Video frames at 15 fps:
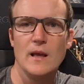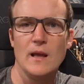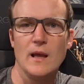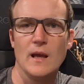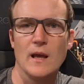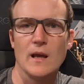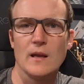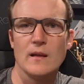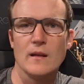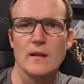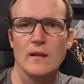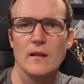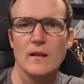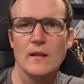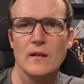and
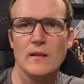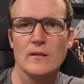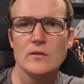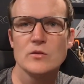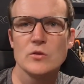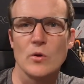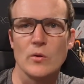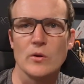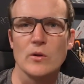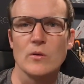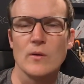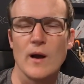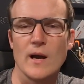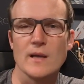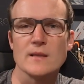showing
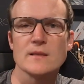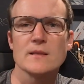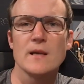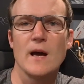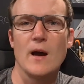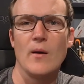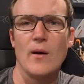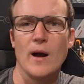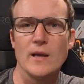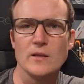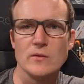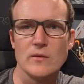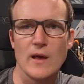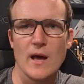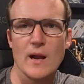you guys how I
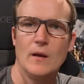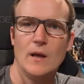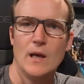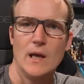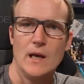do that.